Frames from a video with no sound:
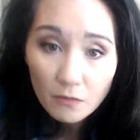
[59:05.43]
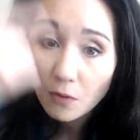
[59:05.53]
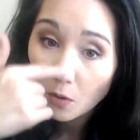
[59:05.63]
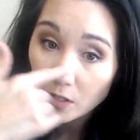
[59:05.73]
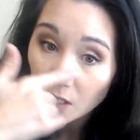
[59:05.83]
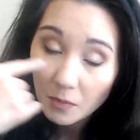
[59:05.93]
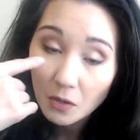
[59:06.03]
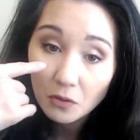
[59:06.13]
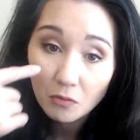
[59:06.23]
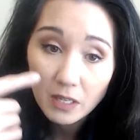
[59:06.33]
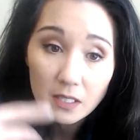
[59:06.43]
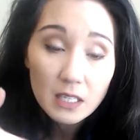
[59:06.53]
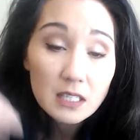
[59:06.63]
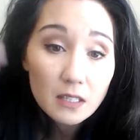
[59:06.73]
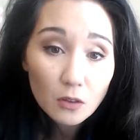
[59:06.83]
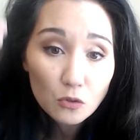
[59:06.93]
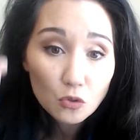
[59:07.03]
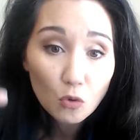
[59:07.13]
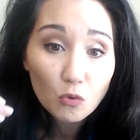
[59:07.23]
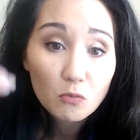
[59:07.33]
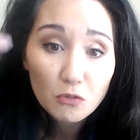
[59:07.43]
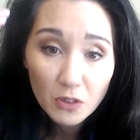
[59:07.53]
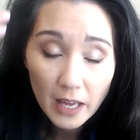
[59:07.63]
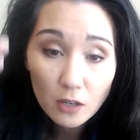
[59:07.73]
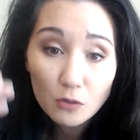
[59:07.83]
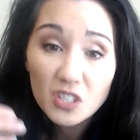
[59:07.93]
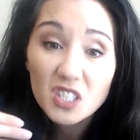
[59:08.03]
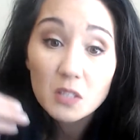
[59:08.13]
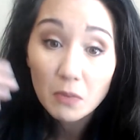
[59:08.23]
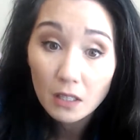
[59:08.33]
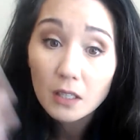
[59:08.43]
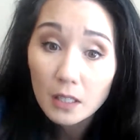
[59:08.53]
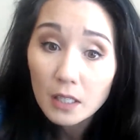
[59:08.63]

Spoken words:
focused up here in the resonance, then there's no room for that note to spin.